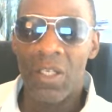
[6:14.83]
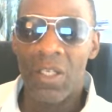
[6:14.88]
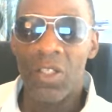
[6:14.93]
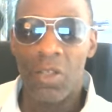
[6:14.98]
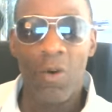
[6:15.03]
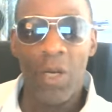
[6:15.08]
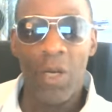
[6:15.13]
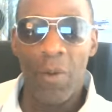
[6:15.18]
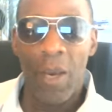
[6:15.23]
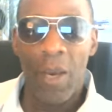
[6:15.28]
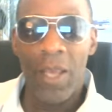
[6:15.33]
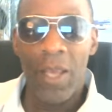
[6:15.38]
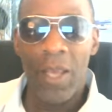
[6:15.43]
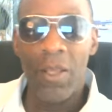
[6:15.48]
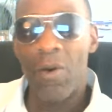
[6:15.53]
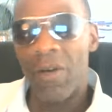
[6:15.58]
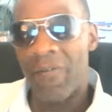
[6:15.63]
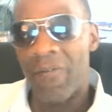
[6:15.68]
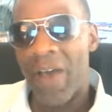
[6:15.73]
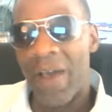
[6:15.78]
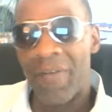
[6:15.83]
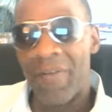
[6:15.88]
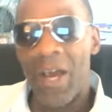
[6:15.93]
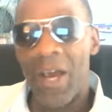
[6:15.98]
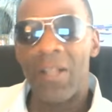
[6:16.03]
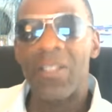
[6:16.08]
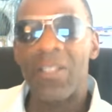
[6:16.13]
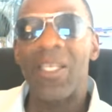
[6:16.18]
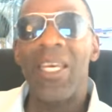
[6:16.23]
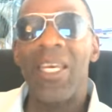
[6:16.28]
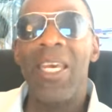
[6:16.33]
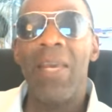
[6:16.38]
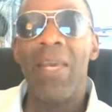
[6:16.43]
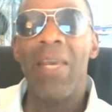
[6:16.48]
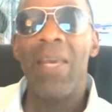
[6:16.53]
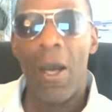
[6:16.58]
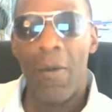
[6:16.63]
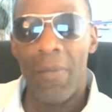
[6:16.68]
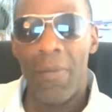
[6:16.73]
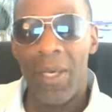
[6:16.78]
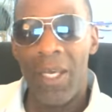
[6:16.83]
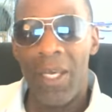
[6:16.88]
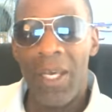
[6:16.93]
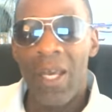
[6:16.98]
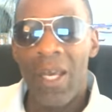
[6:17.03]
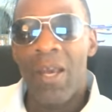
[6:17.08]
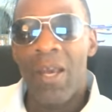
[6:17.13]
So anyway, you want the $5, email me